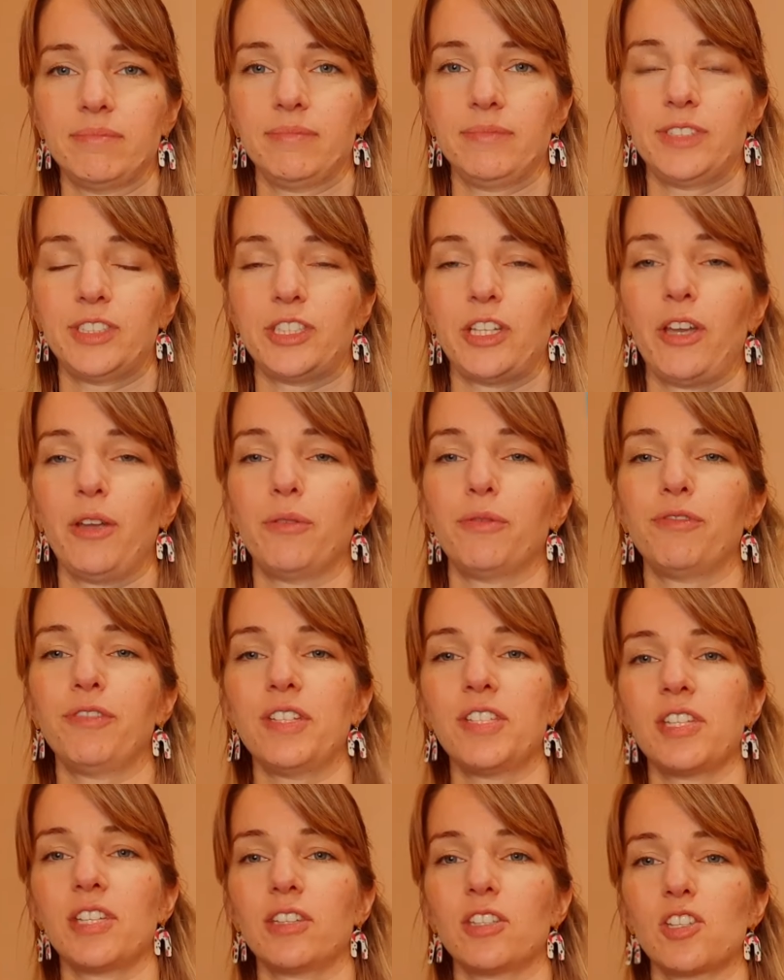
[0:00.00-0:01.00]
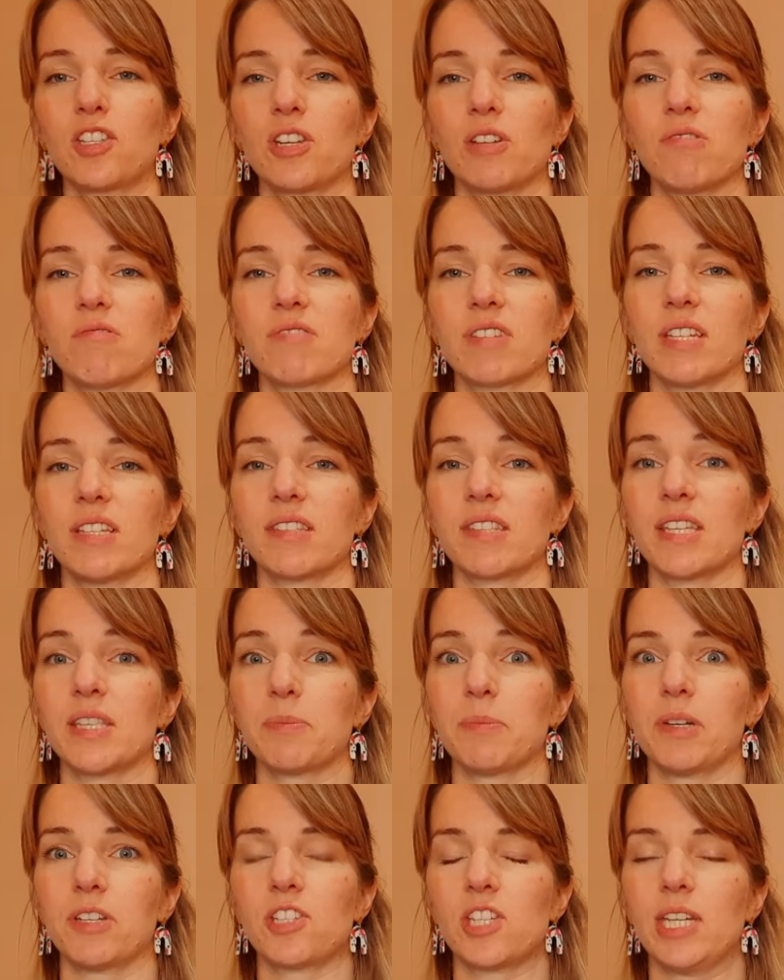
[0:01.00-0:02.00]
So fitting the shoulders is
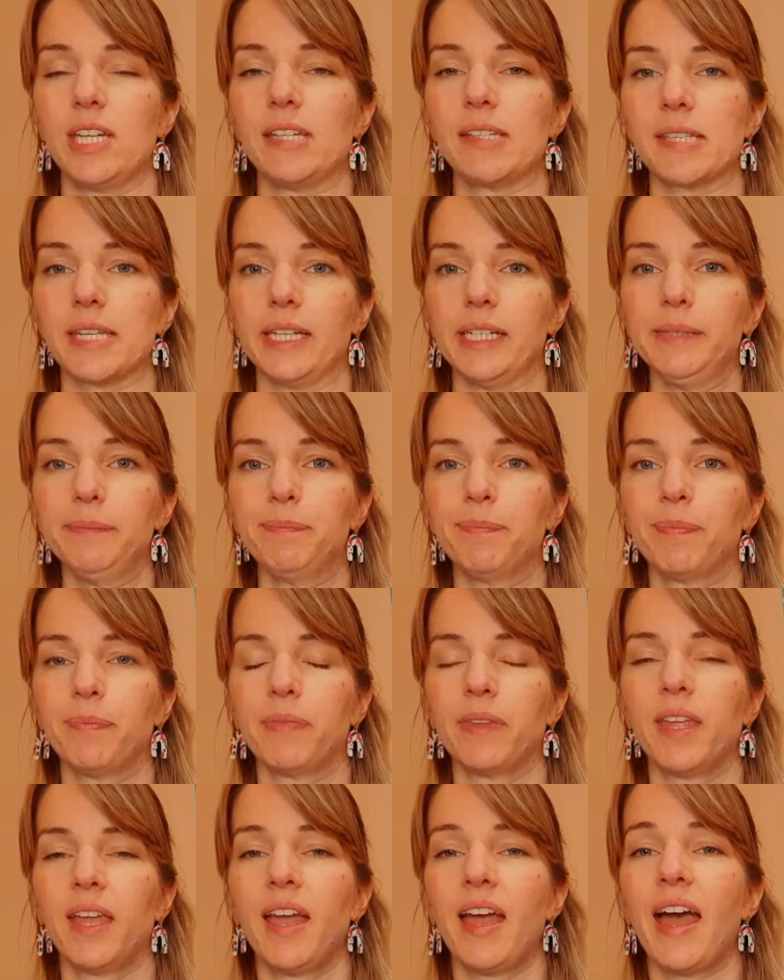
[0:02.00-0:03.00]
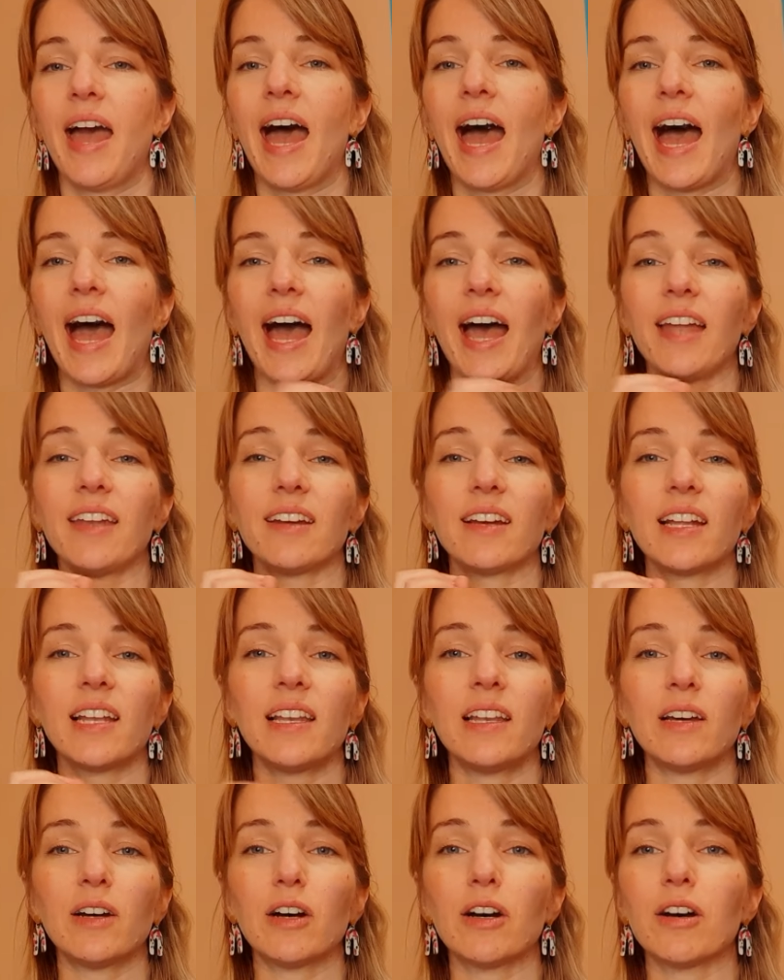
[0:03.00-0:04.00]
much easier. And I
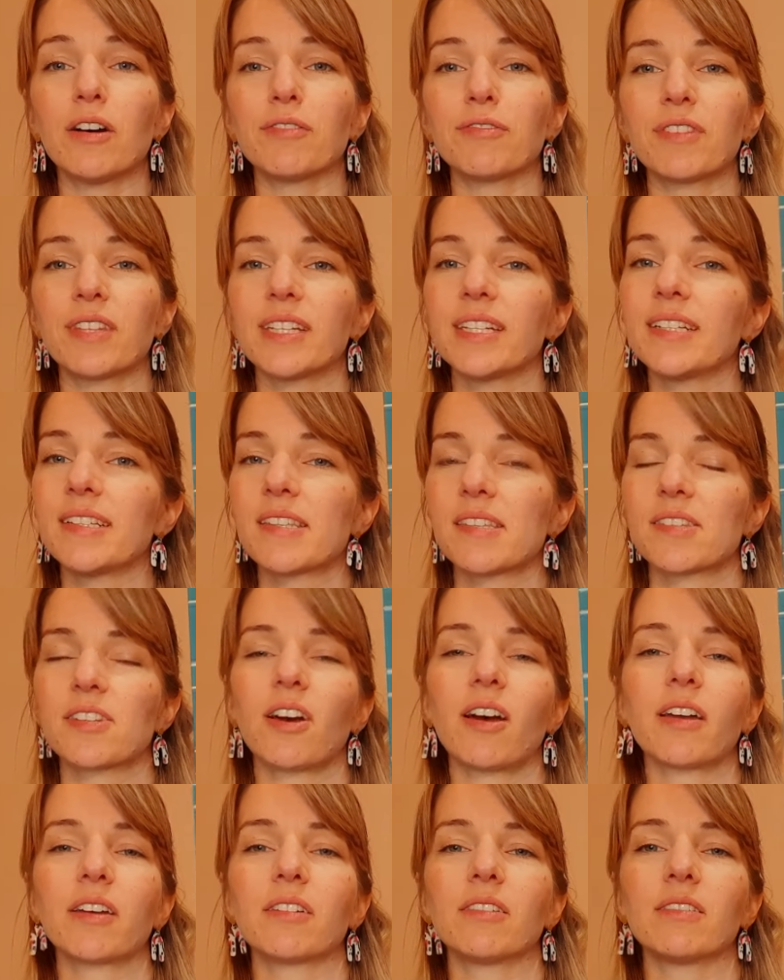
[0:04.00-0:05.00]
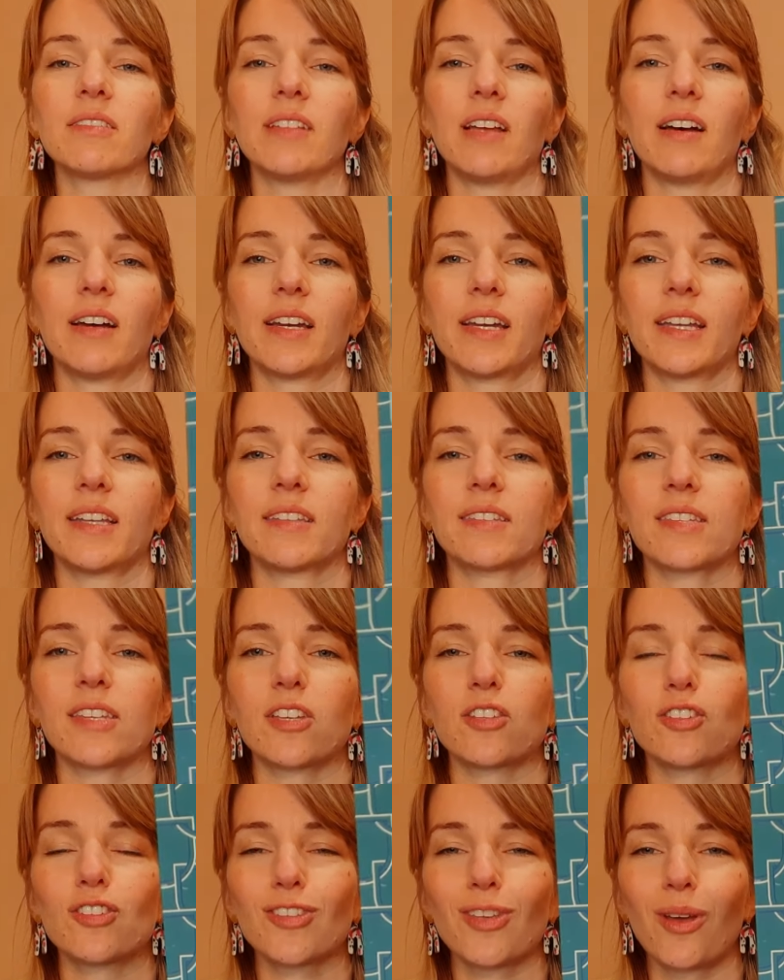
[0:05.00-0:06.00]
love these style lines. They're
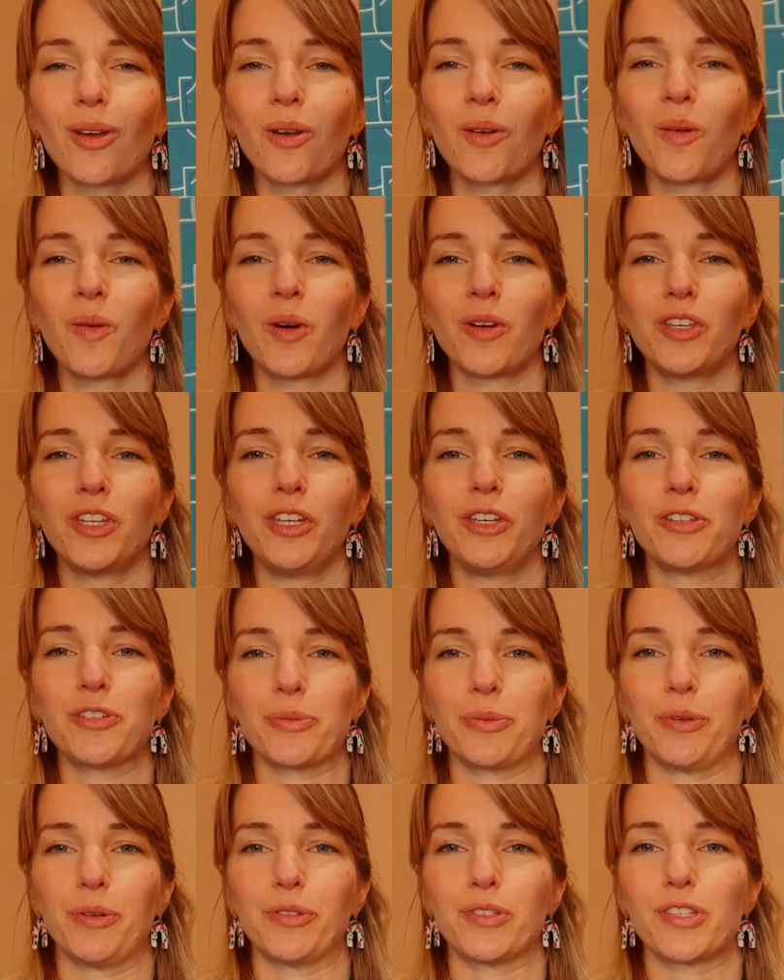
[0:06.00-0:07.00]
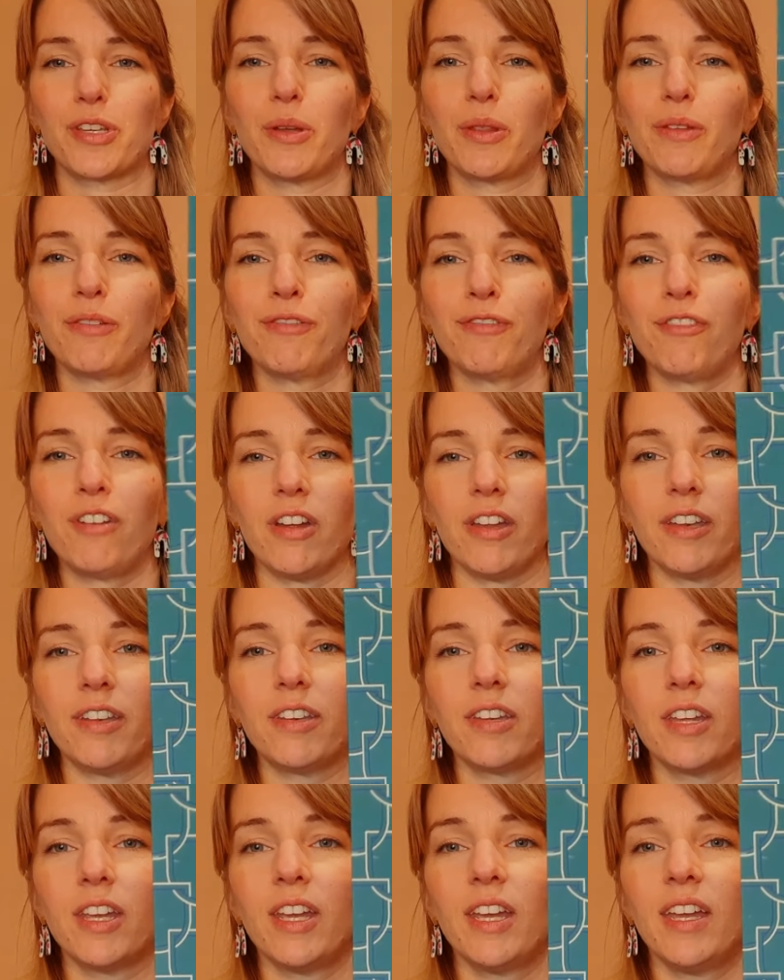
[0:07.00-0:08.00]
so unusual. So at the
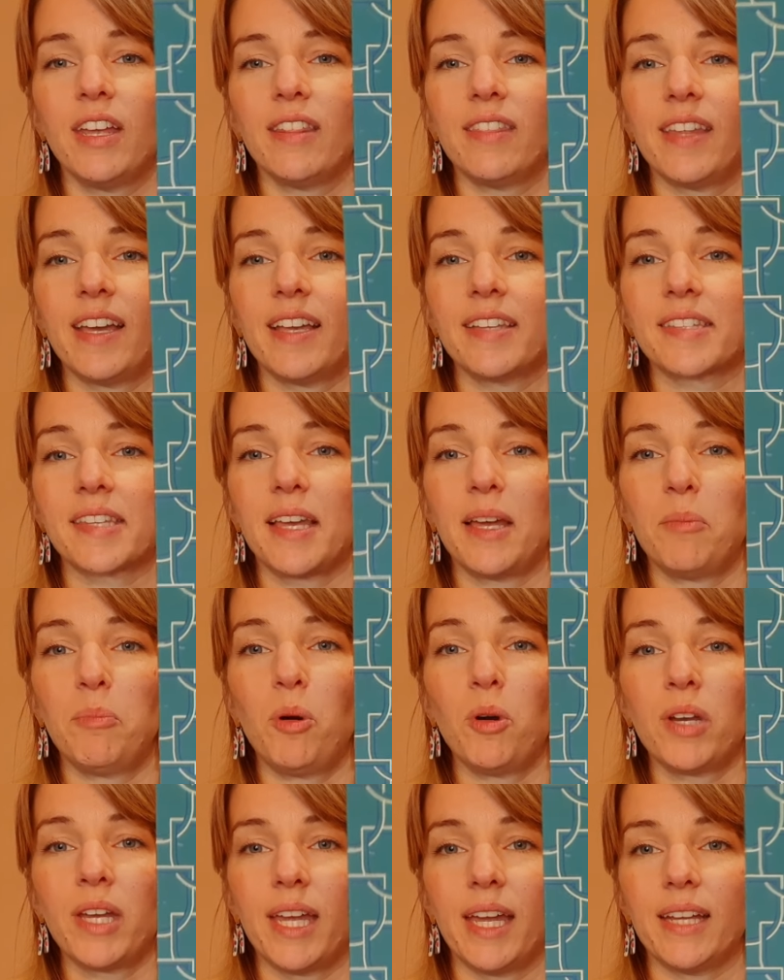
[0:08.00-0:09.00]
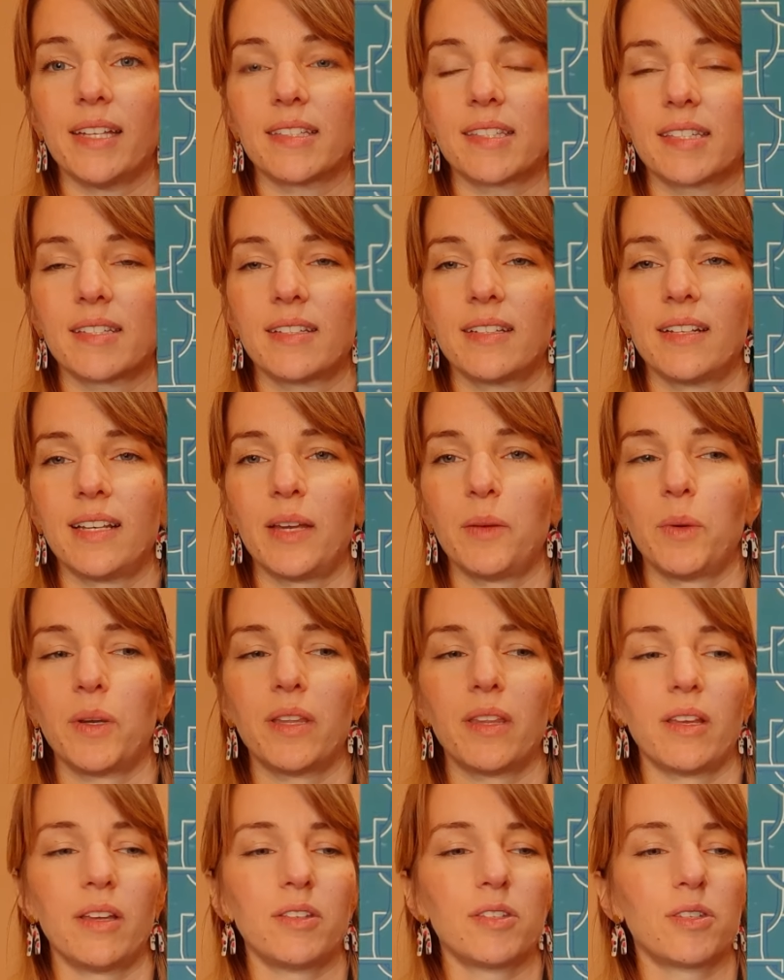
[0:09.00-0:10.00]
front, there's a pocket, like one of
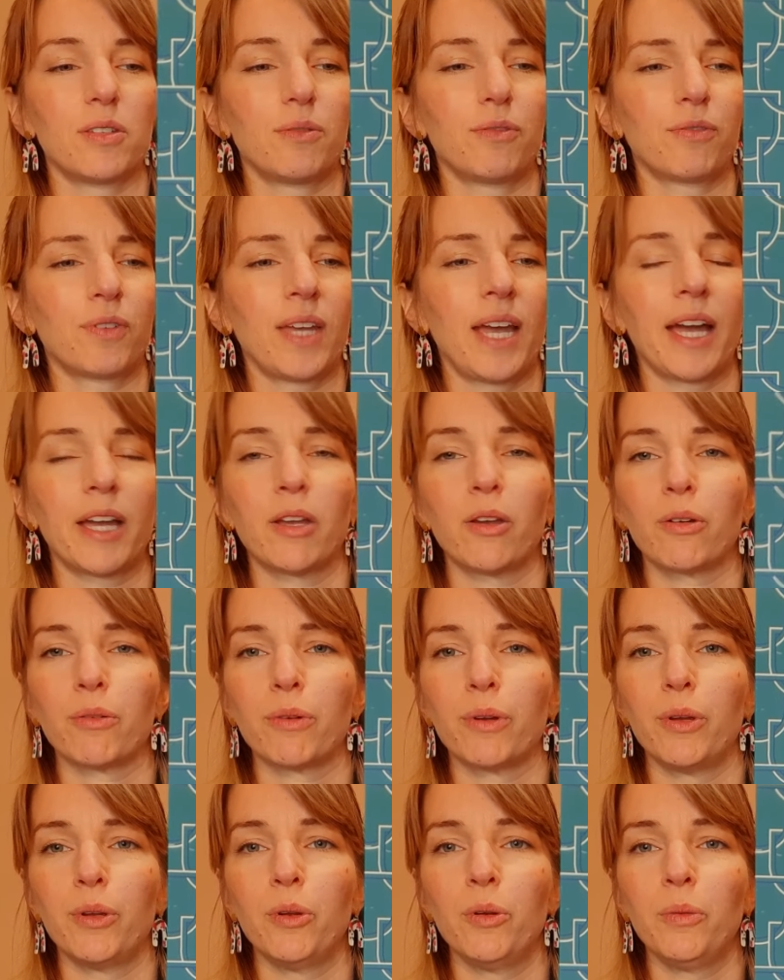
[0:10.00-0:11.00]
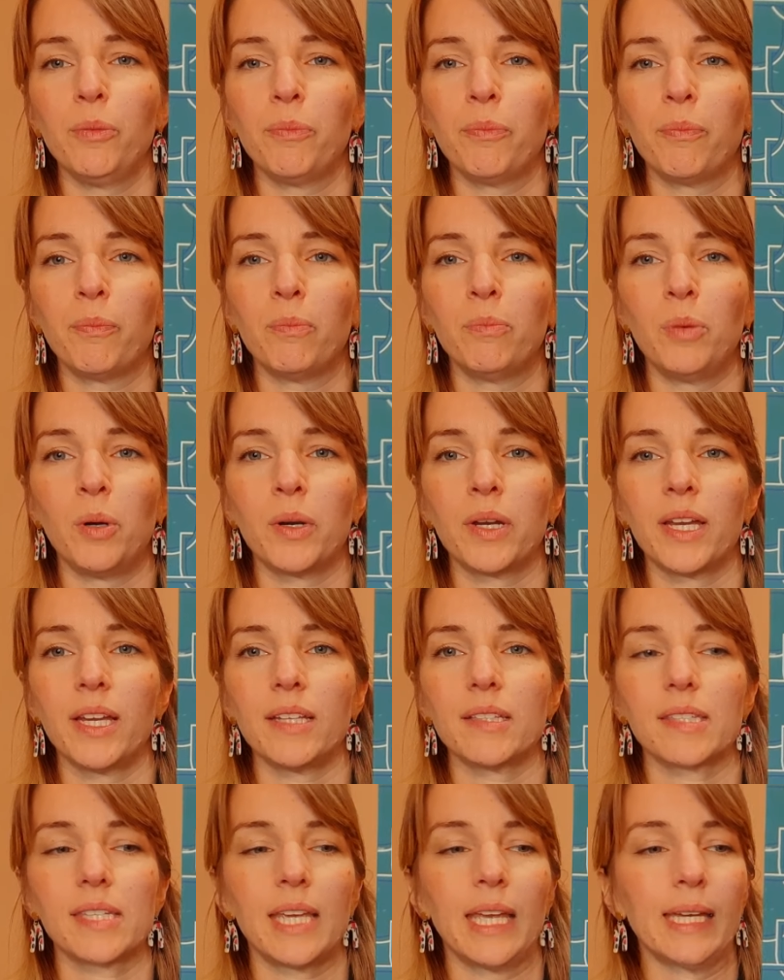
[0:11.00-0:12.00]
those sort of kangaroo
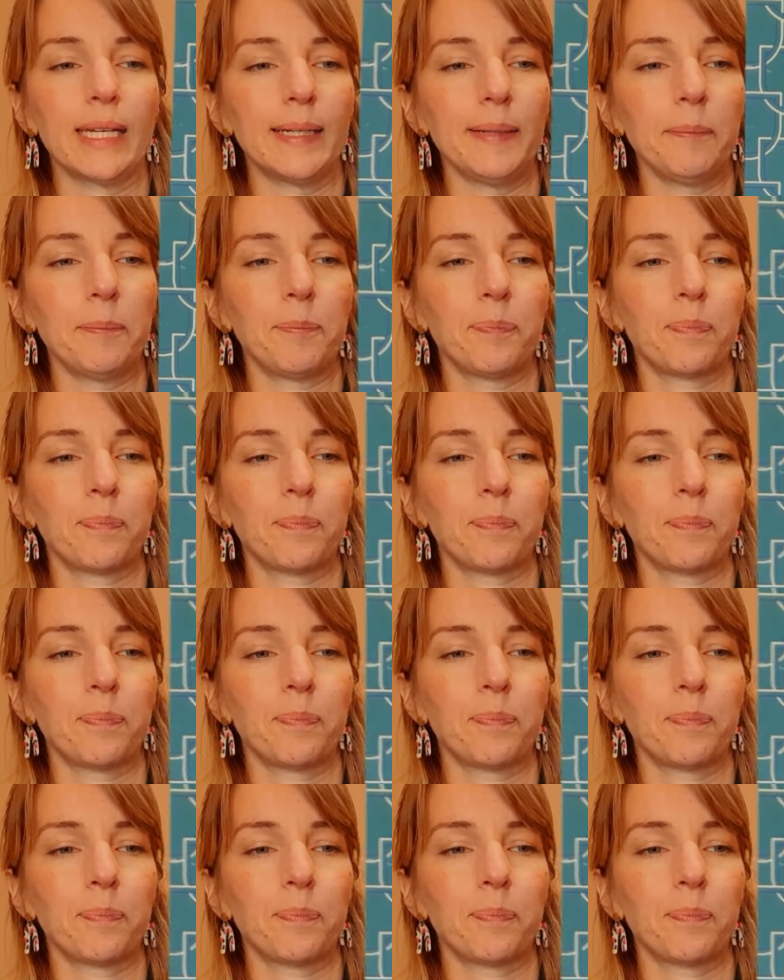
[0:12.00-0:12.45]
pockets here.